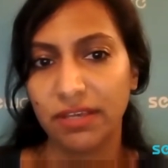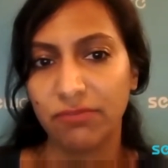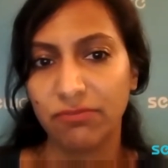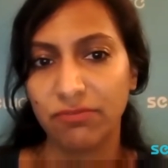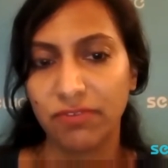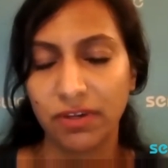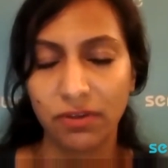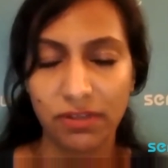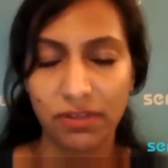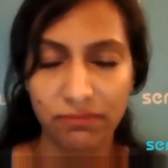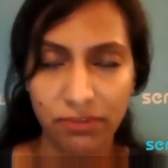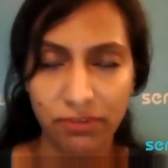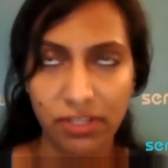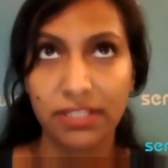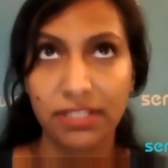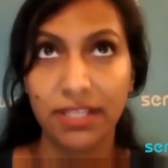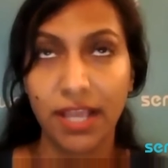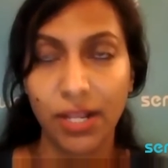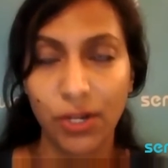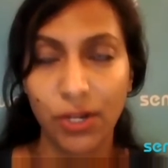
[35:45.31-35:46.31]

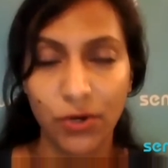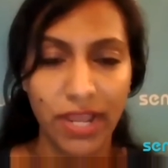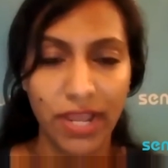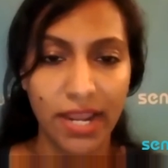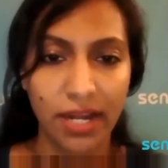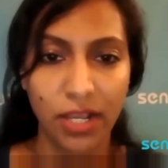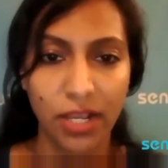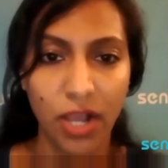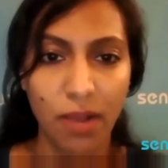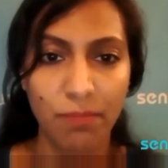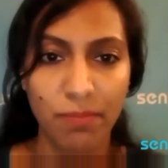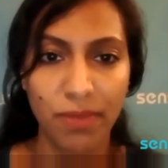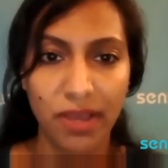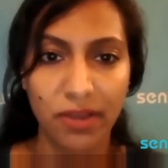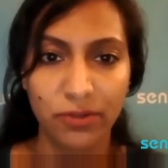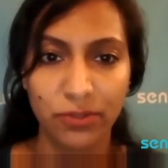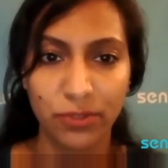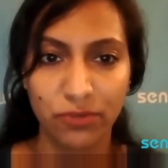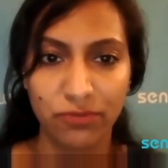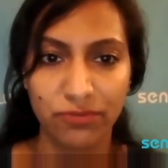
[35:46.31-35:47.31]
volatile organic
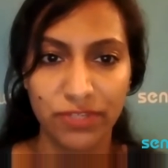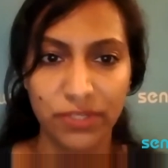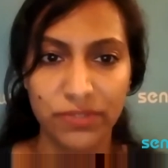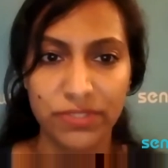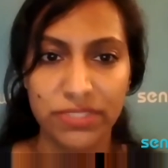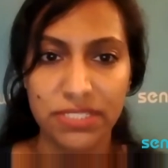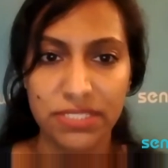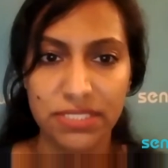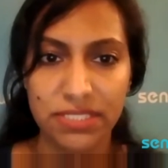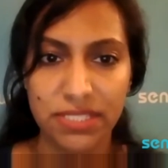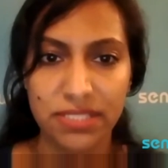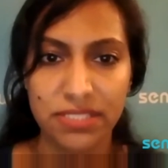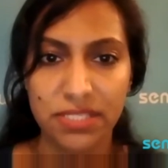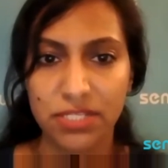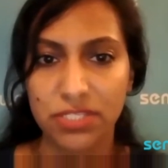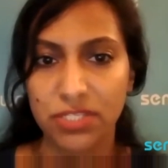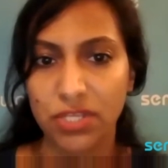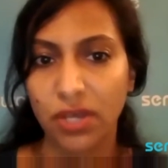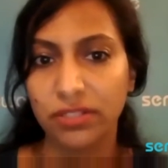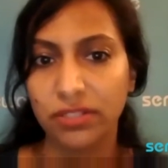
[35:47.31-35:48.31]
compound or VOC
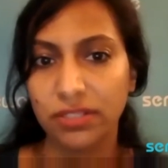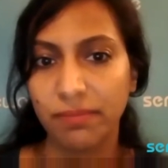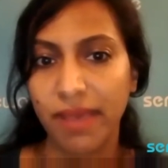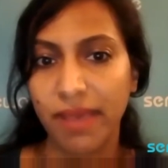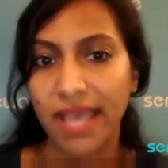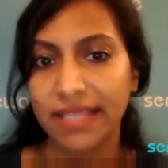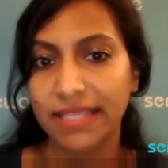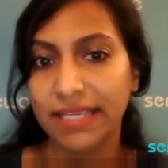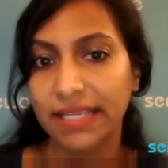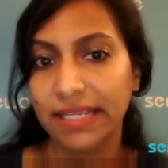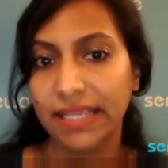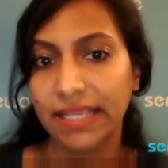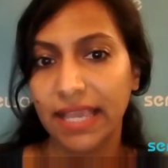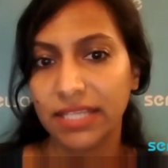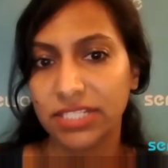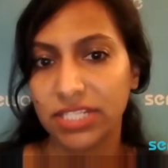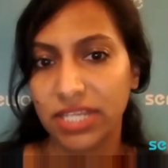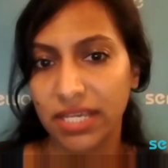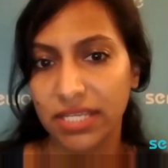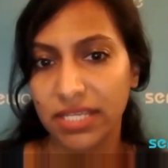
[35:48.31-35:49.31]
sensors automatically
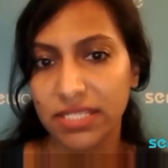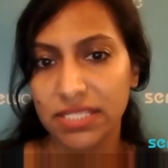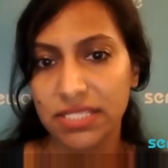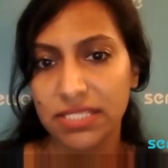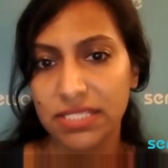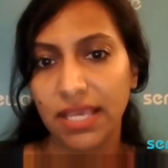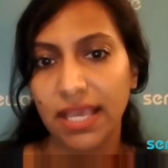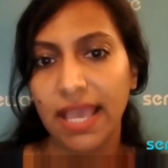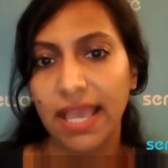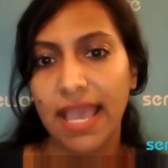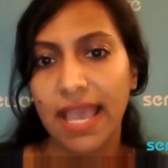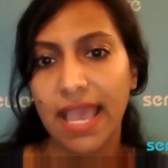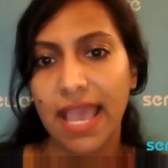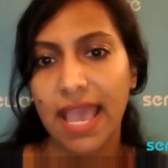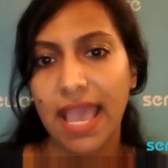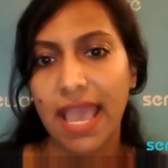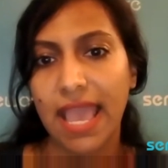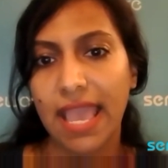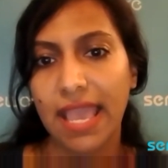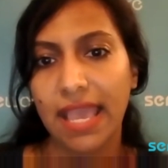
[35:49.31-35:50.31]
adjust
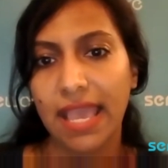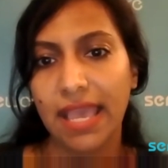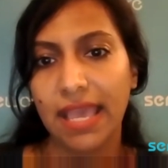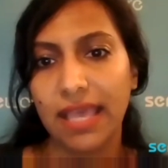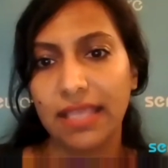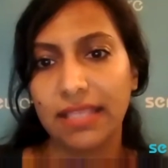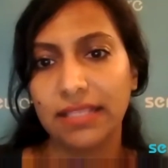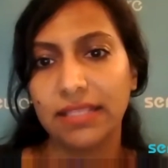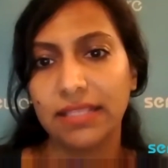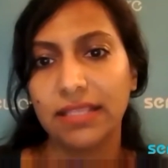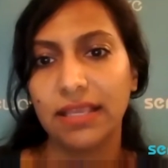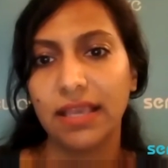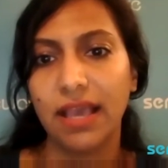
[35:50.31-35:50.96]
and